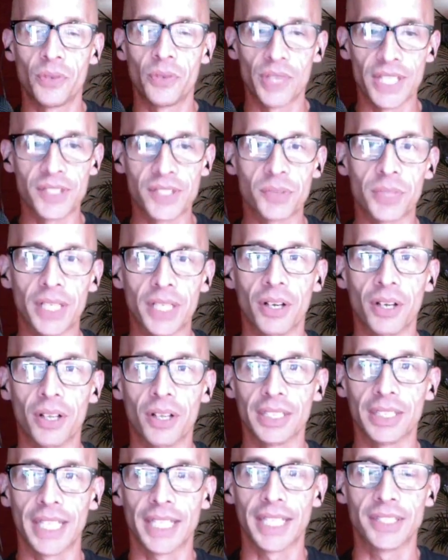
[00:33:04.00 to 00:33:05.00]
this recall
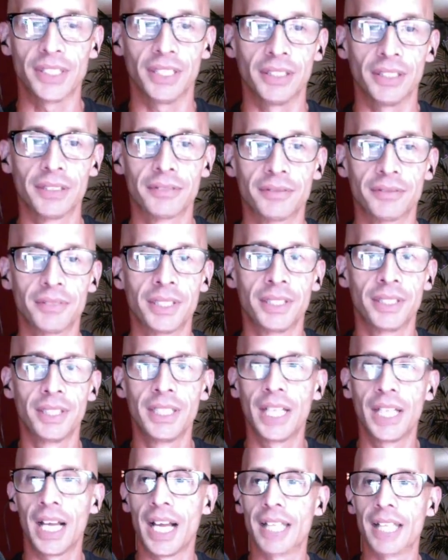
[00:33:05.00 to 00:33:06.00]
election.
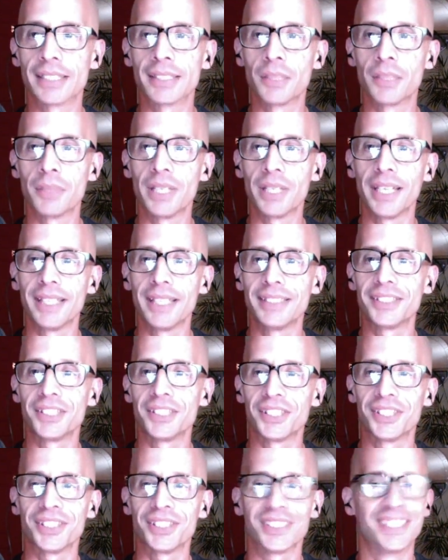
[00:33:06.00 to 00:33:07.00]
Somebody's
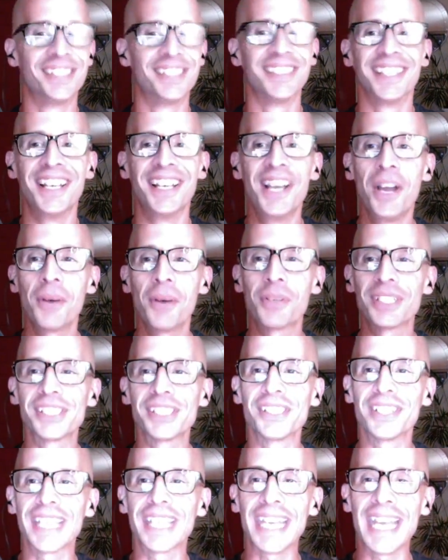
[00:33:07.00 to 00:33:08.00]
just, we're
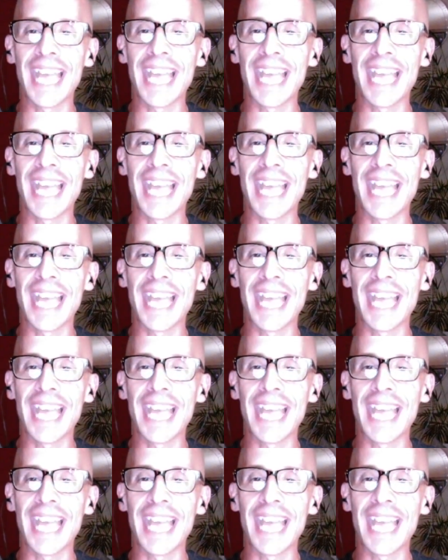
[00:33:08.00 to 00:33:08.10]
still getting